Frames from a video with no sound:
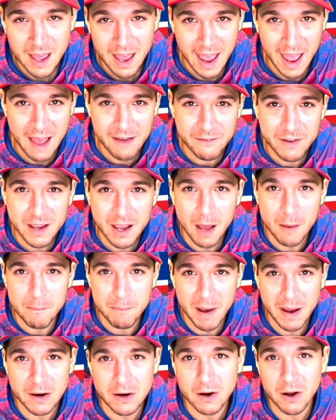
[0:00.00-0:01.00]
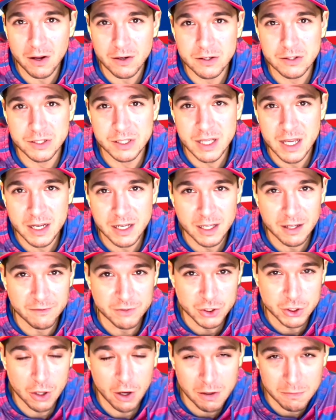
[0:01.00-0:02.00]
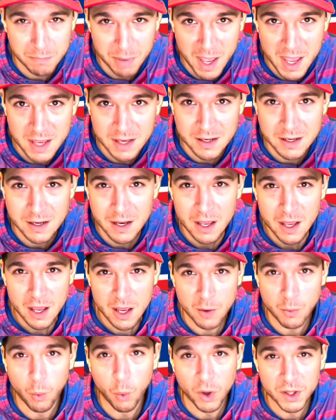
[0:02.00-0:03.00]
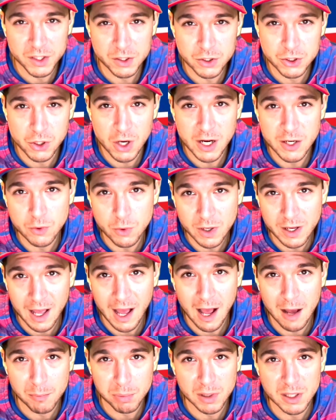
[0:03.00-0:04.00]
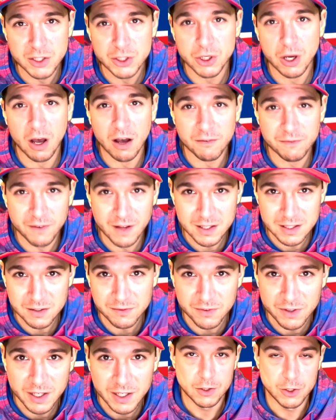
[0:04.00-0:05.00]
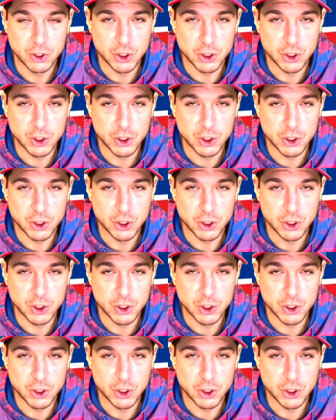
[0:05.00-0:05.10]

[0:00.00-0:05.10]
having a better understanding of Sean Payton and what they're trying to accomplish offensively.